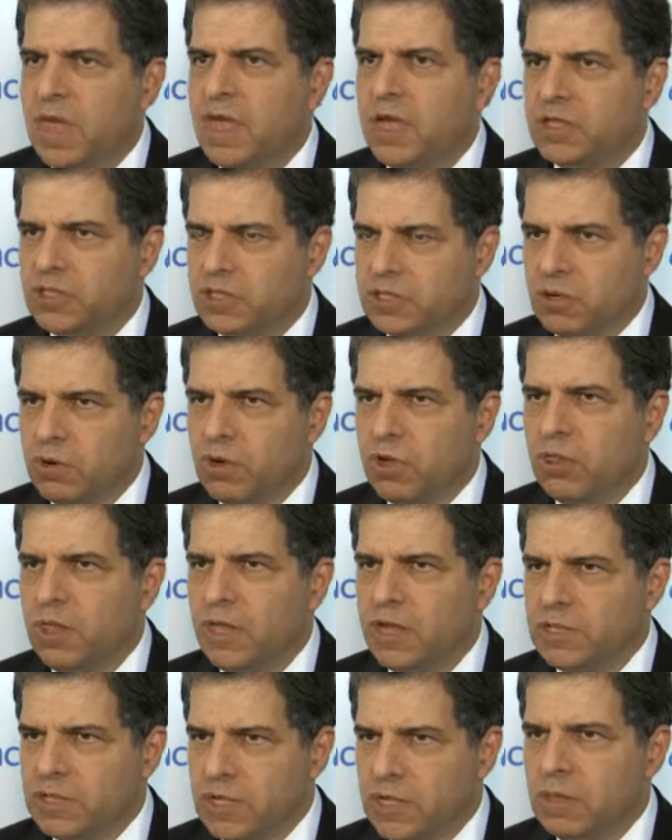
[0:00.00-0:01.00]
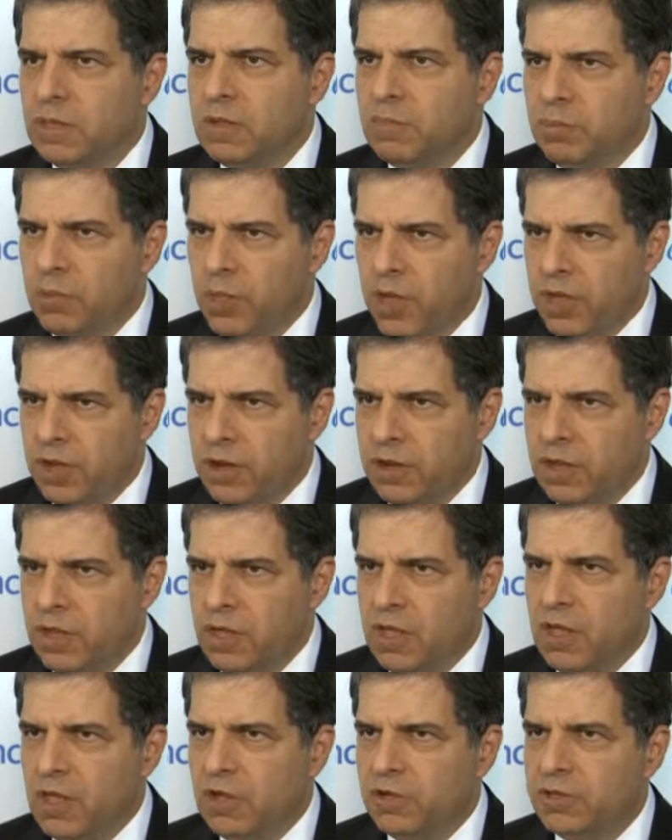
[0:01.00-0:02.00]
It circulates in the blood
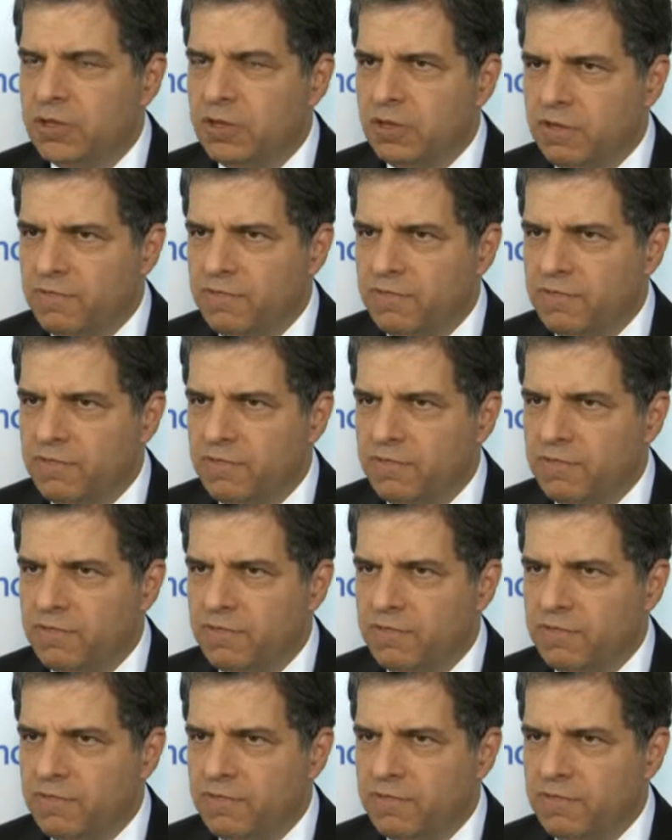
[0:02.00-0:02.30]
until